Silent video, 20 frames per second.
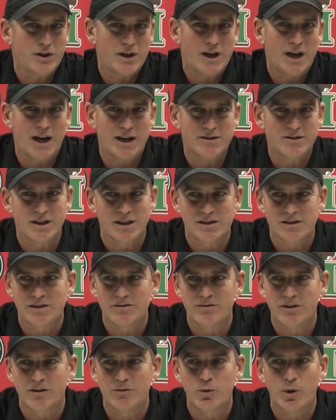the context
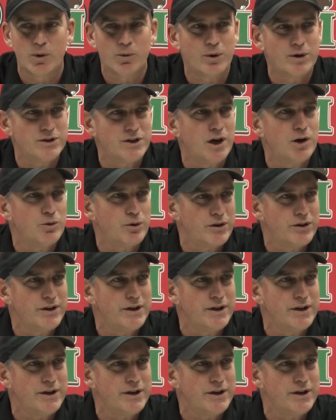of what we're dealt with